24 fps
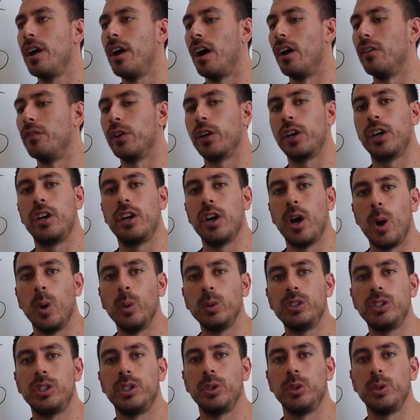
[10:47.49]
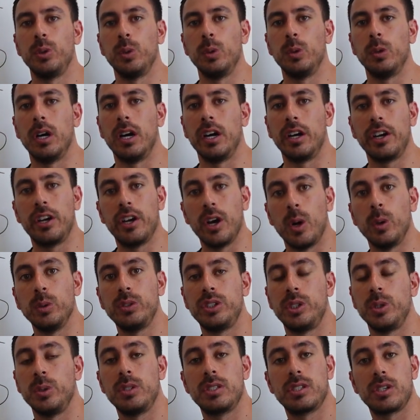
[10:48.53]
of a
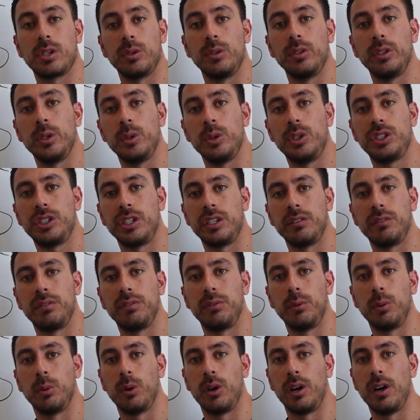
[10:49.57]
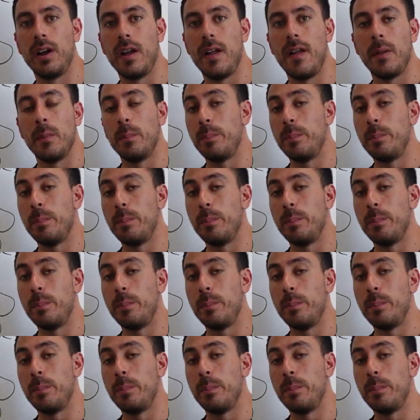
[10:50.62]
go-to solution for